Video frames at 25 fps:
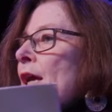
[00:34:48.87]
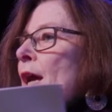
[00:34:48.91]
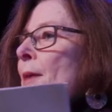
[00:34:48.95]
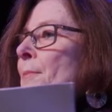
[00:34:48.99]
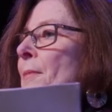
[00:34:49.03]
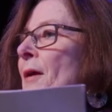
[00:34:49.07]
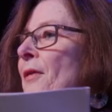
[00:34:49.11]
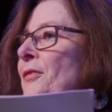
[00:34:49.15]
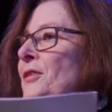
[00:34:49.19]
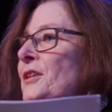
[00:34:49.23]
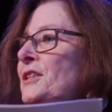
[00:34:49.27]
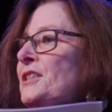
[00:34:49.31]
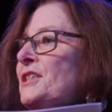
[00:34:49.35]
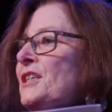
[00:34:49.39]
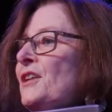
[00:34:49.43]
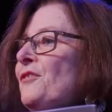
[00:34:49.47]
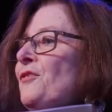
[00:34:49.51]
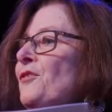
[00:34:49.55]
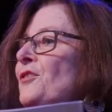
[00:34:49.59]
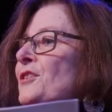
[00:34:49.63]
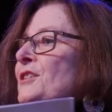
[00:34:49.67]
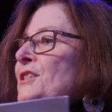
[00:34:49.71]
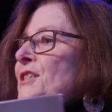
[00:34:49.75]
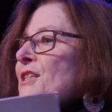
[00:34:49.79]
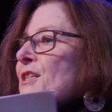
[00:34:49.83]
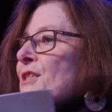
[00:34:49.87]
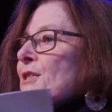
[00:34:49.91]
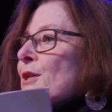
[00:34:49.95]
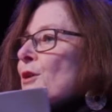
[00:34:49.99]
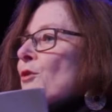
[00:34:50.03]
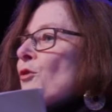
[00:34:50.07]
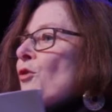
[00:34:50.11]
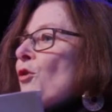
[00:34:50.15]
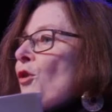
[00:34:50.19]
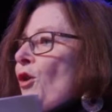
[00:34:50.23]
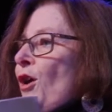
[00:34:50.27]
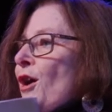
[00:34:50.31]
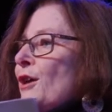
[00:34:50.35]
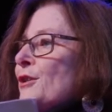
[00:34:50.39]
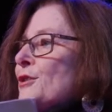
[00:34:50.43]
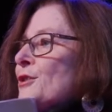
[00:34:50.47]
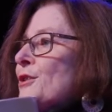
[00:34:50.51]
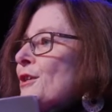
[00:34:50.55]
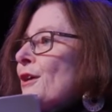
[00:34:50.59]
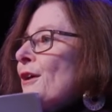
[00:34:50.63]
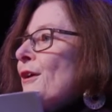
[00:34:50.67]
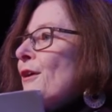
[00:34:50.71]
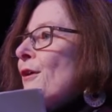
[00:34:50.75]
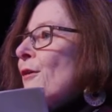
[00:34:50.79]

about the differences across